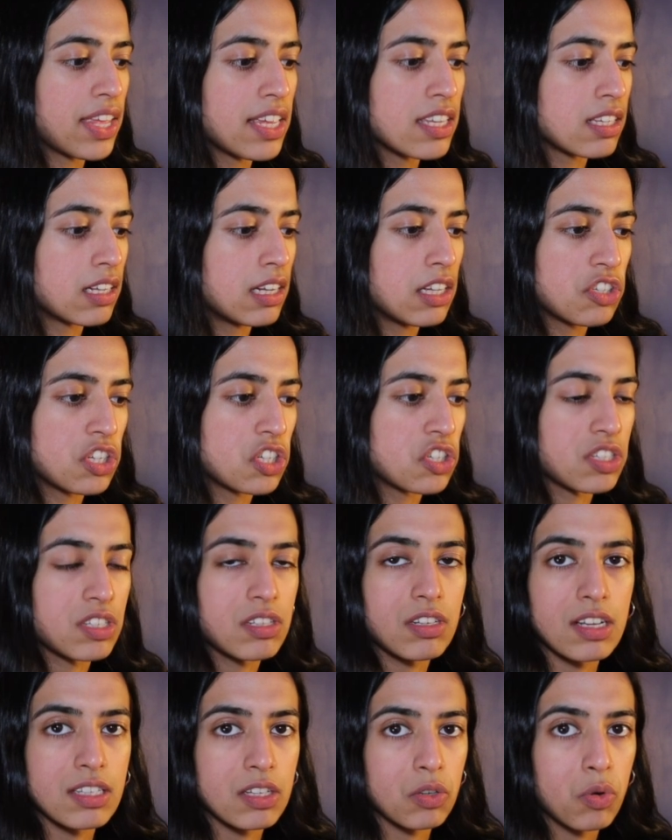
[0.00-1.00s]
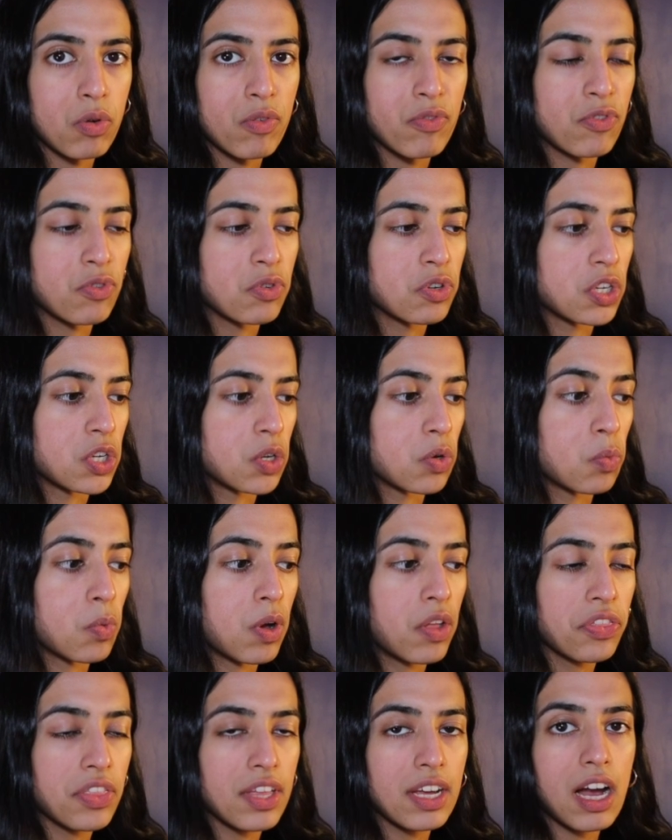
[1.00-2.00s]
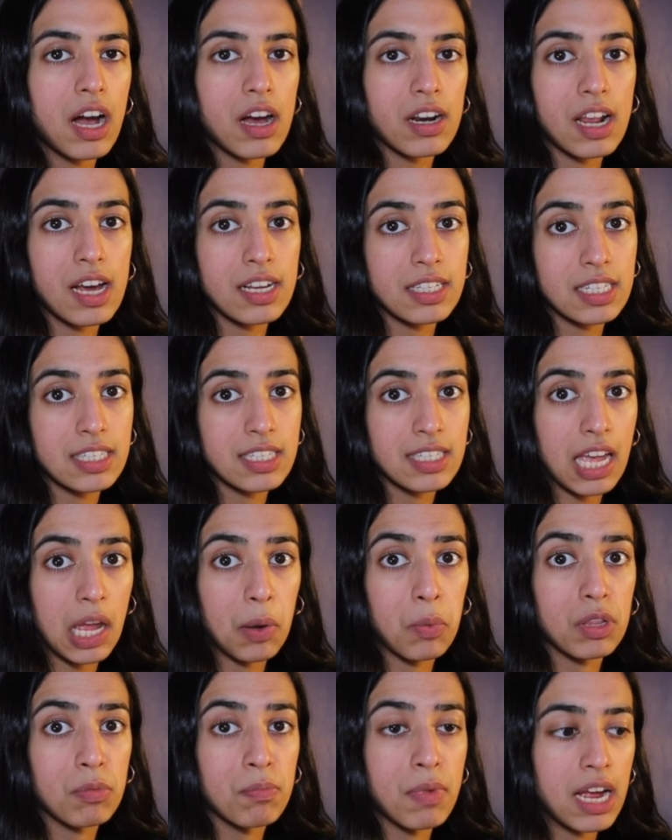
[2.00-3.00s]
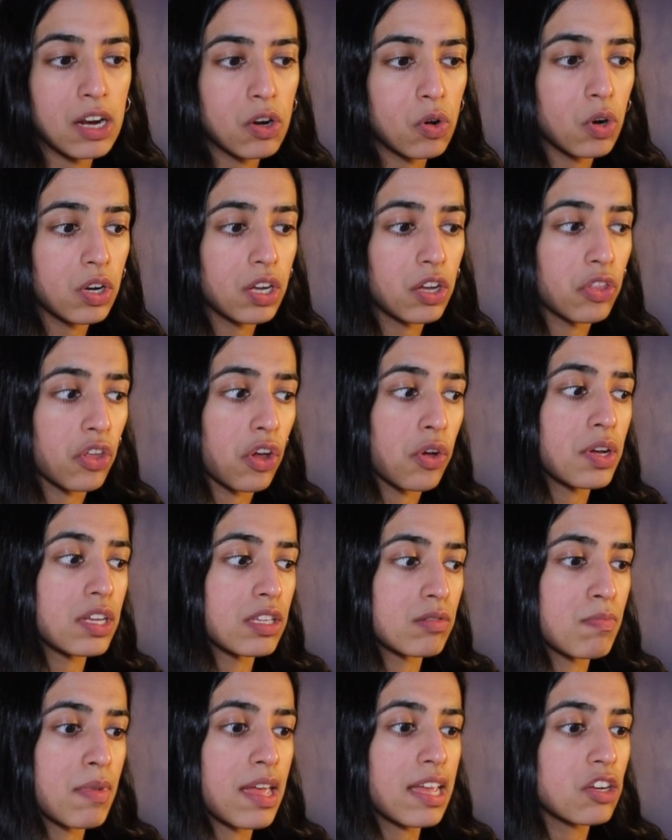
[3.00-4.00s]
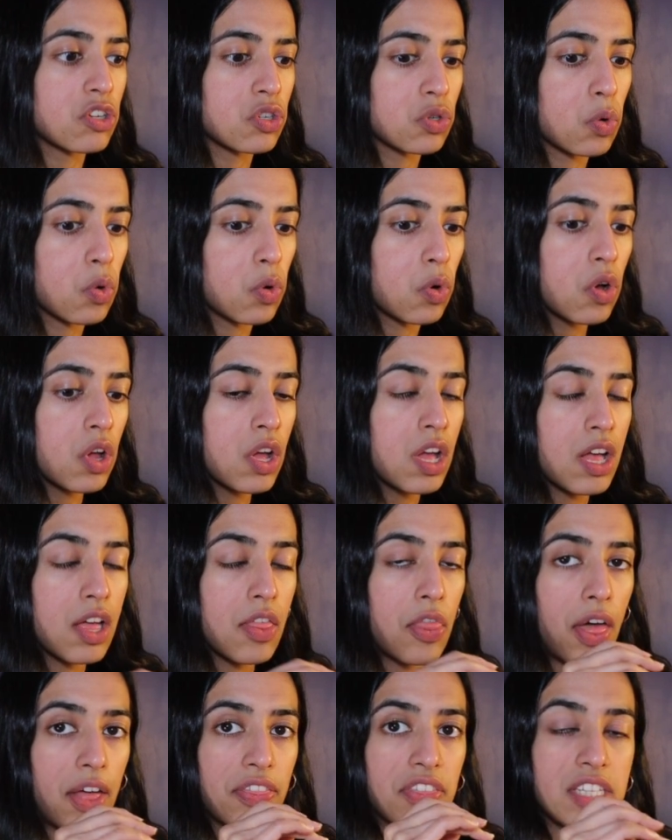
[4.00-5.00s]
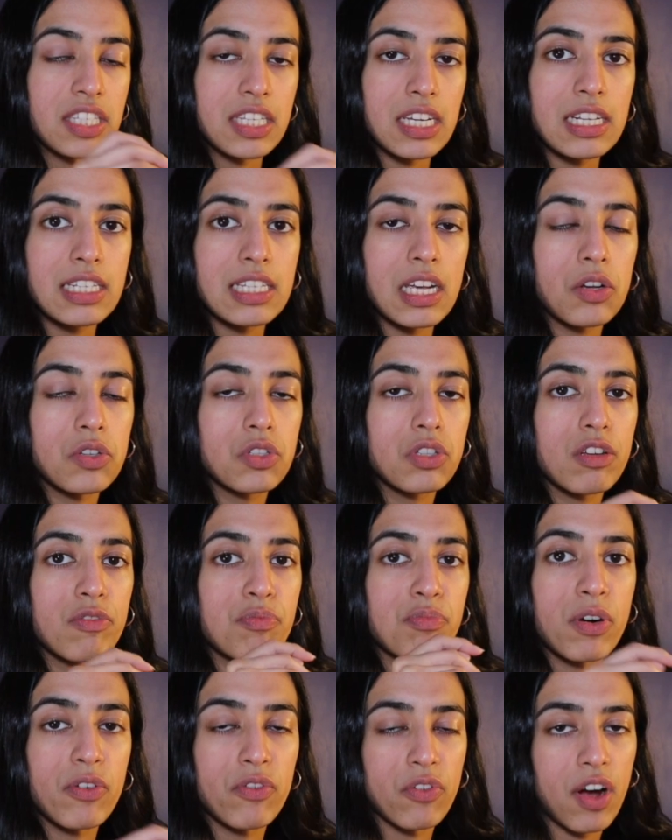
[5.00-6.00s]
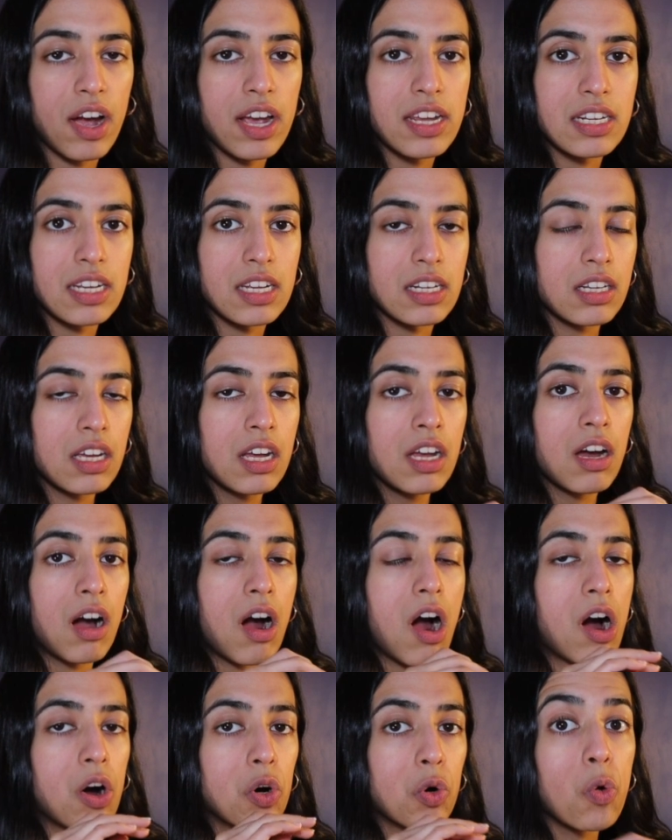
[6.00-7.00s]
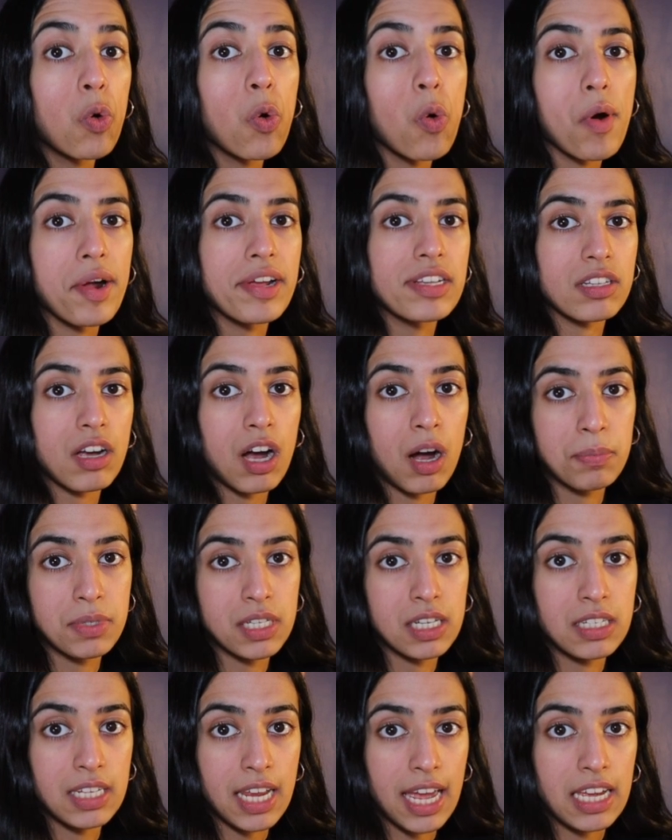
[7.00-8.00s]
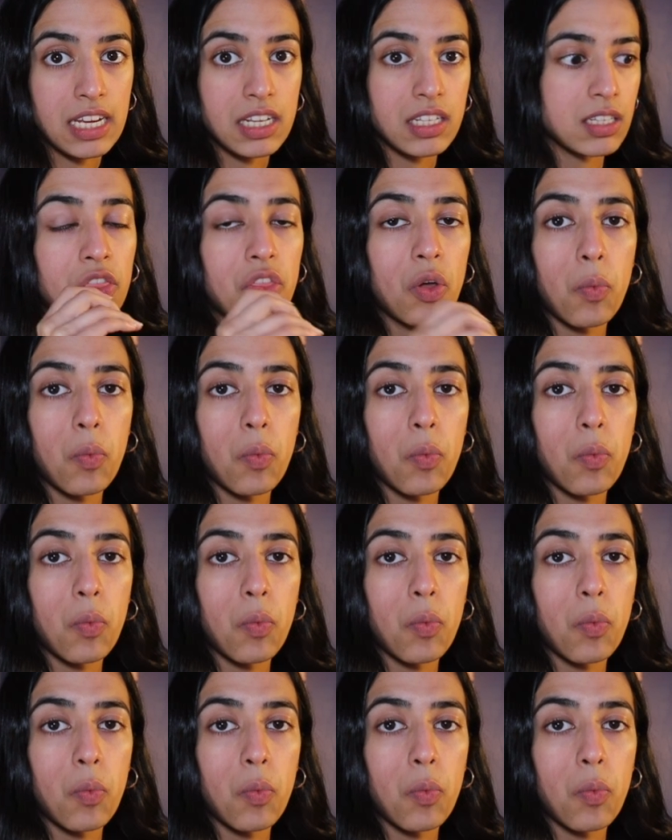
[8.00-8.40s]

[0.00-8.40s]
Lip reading: this literally just does it all for you. One thing I'd like to say with my locker though is make sure that the details you've provided are always up to date.